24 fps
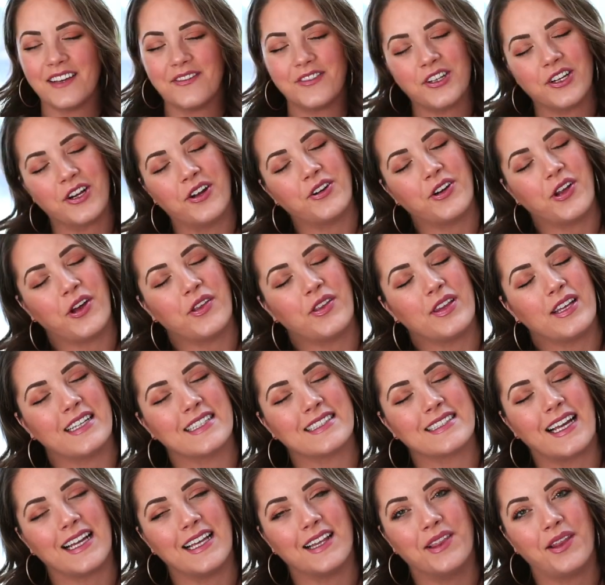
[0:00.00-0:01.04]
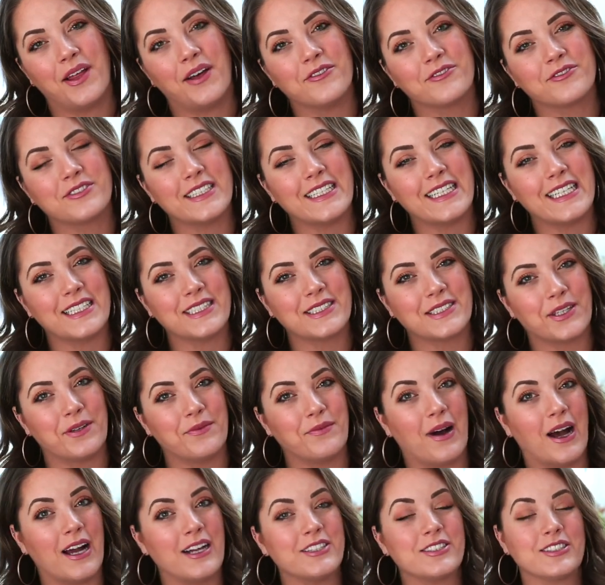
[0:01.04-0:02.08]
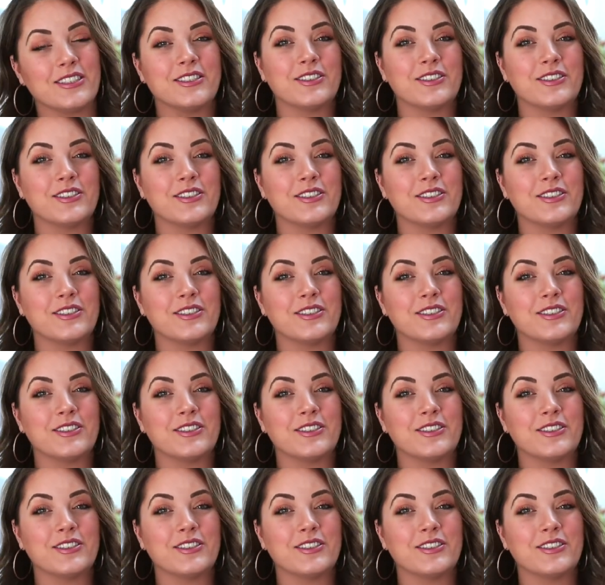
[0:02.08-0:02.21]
If you don't know this, I love reading so much.